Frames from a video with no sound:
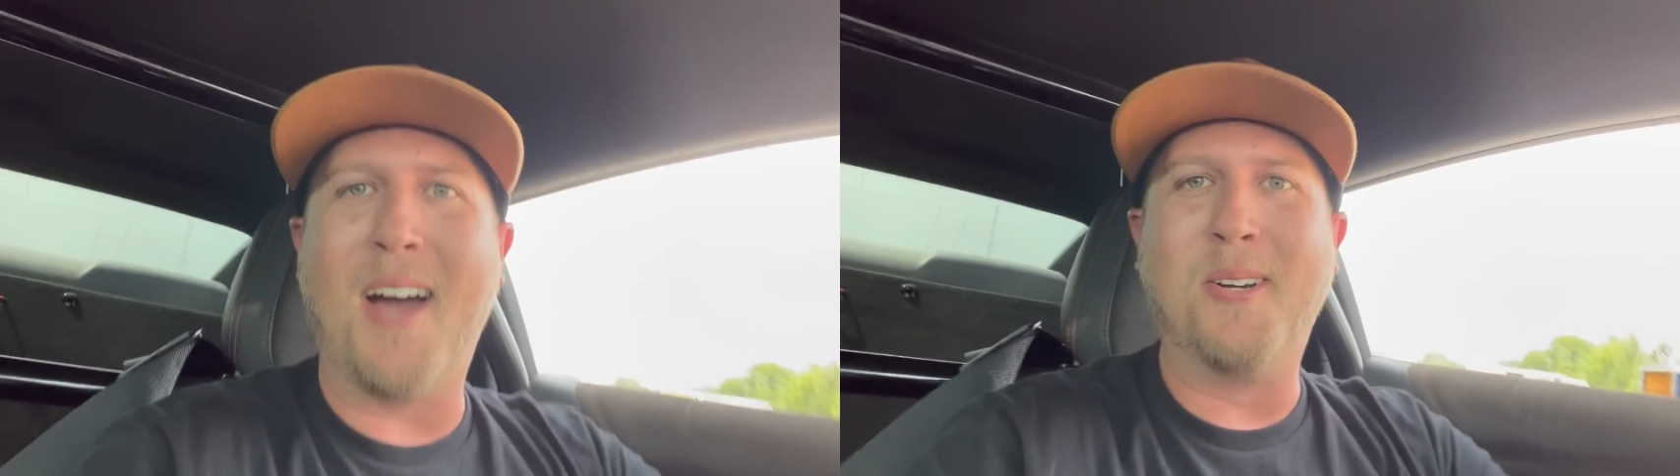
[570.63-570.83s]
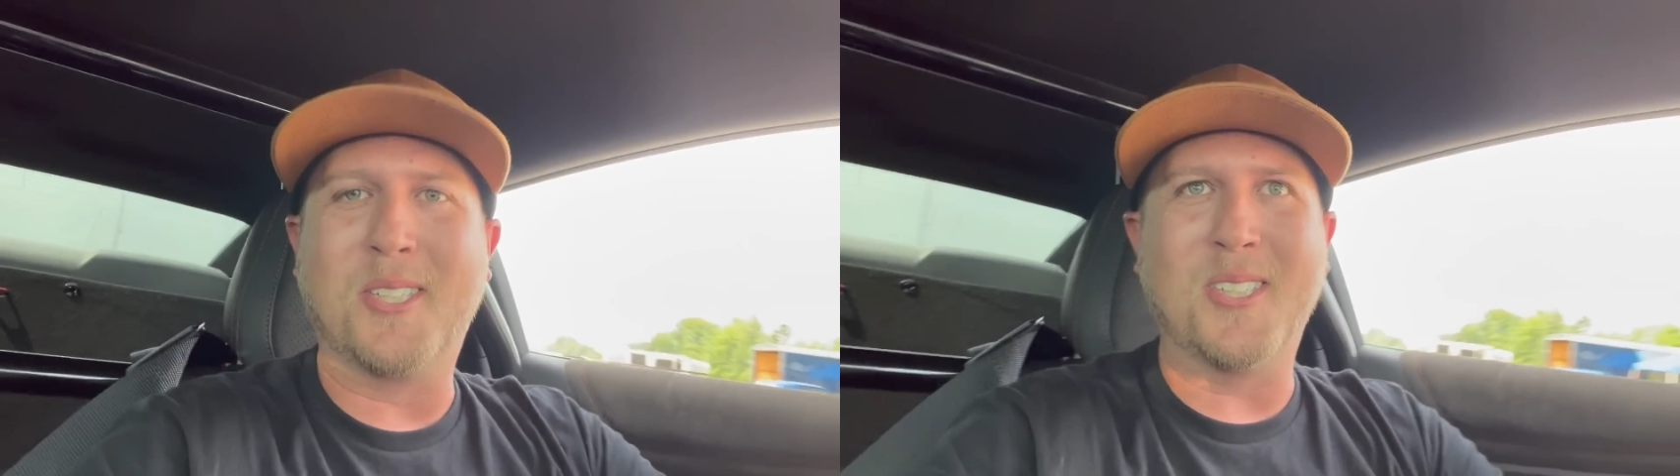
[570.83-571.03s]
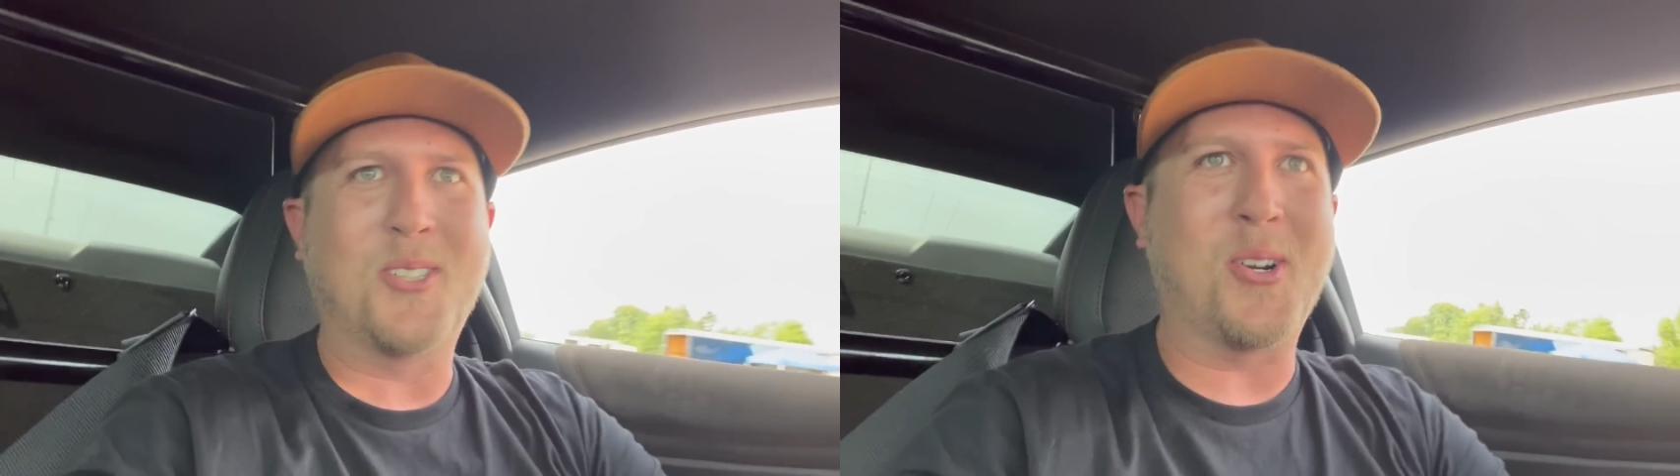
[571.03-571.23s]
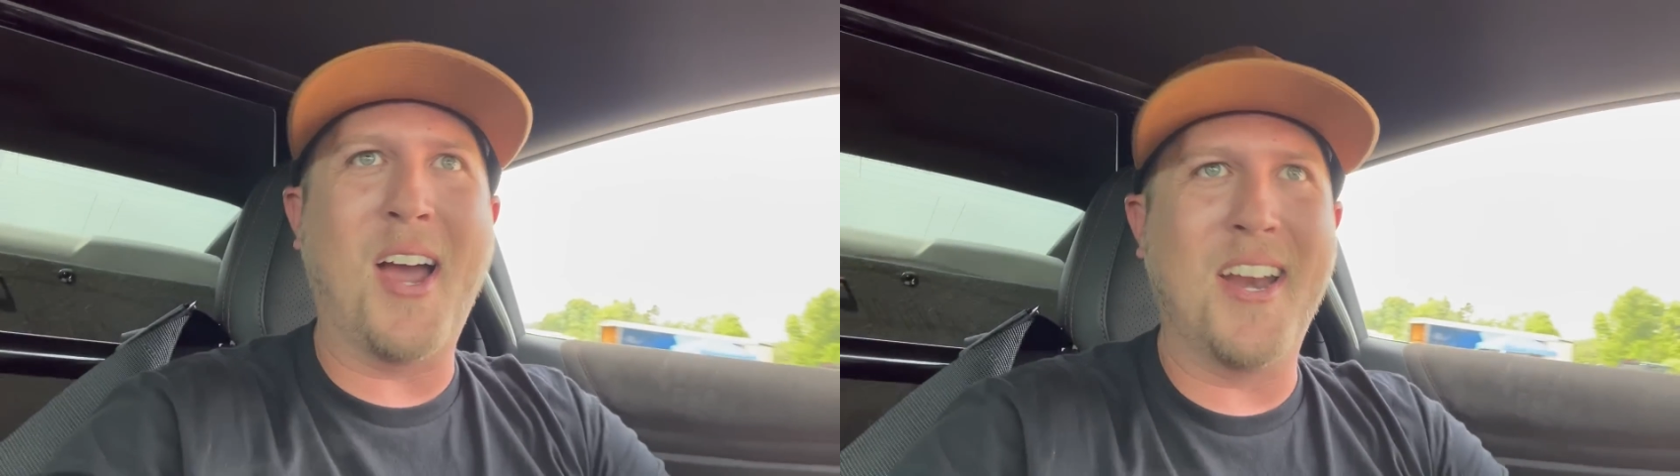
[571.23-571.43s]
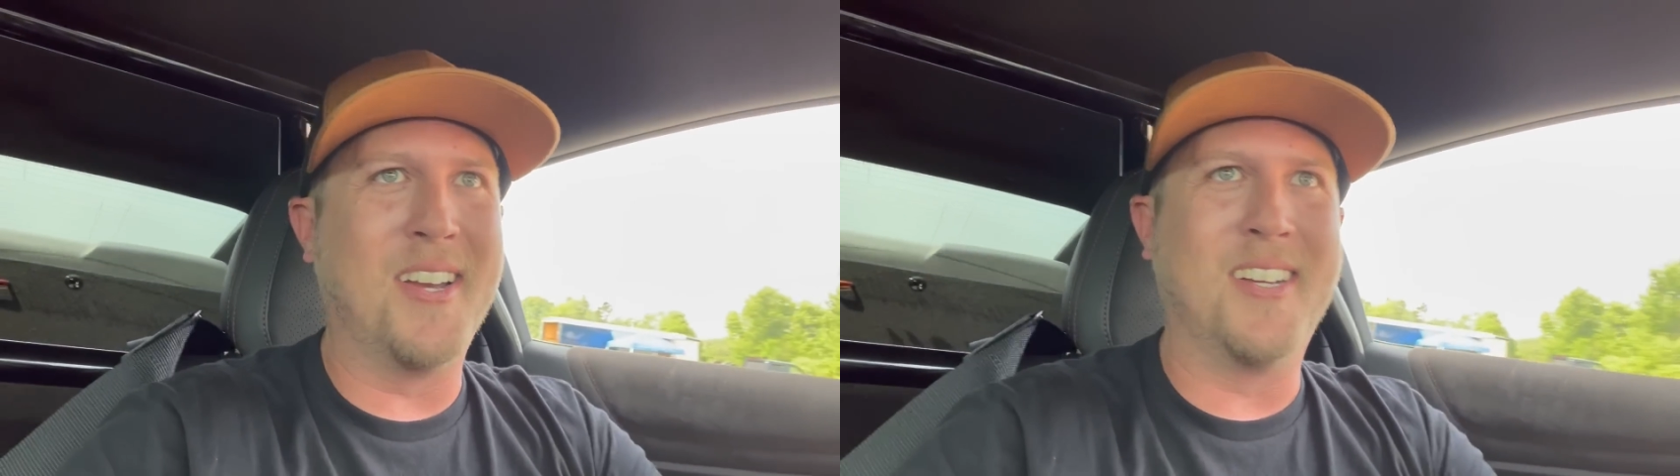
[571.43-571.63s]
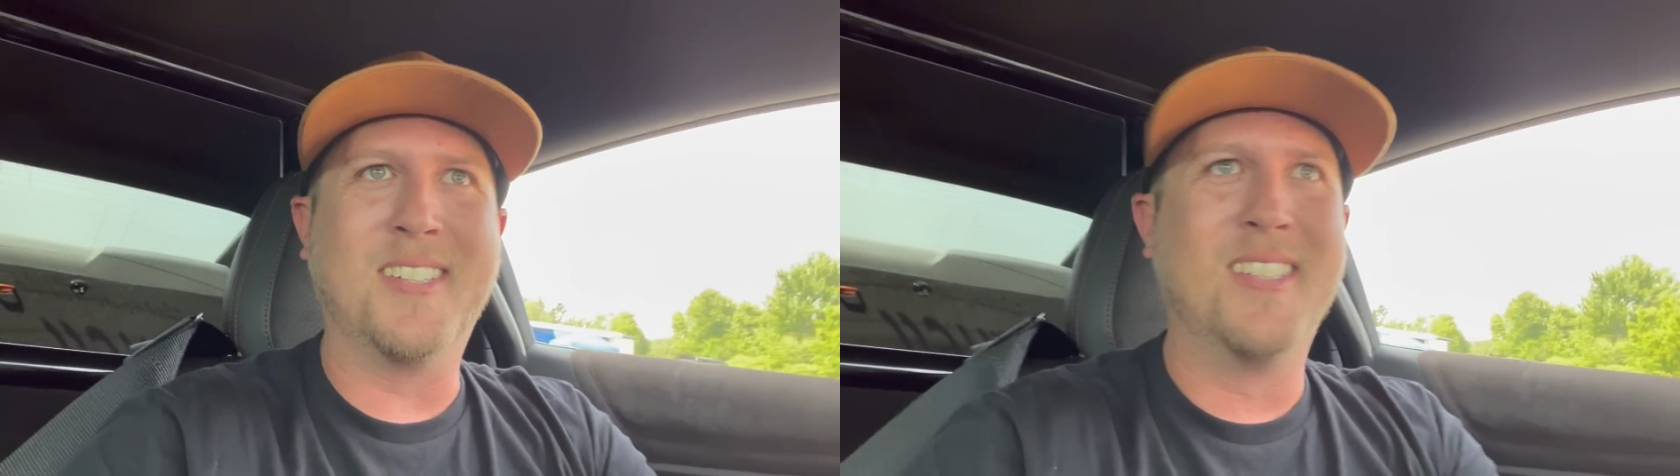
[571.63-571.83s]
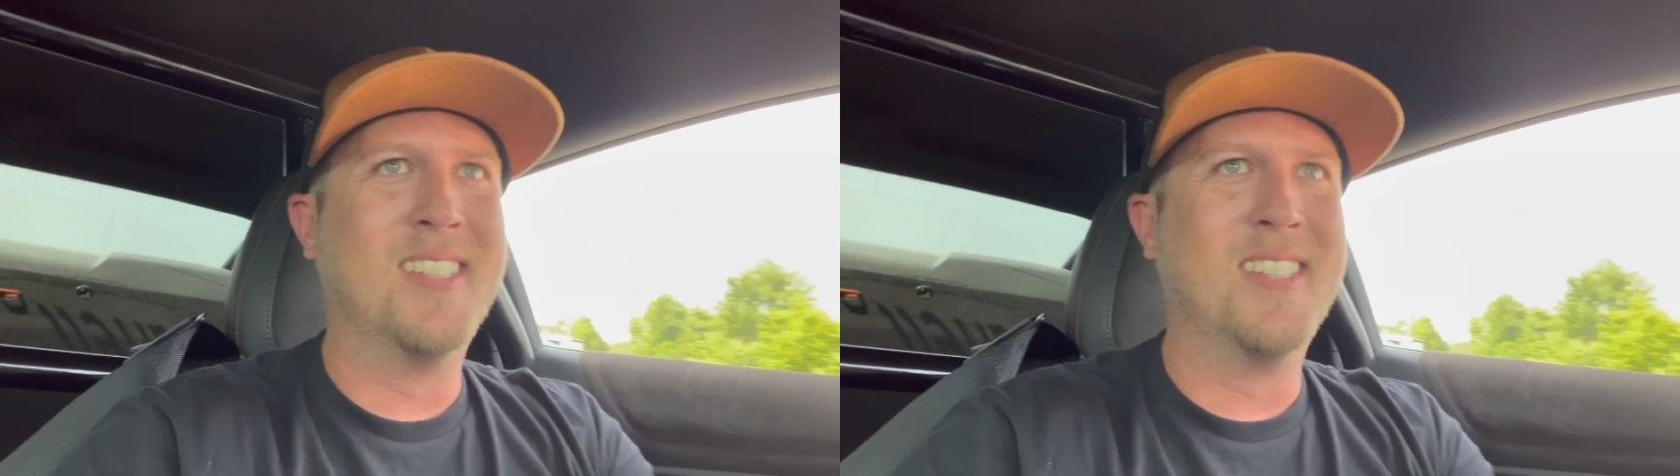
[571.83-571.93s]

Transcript: I was just trying to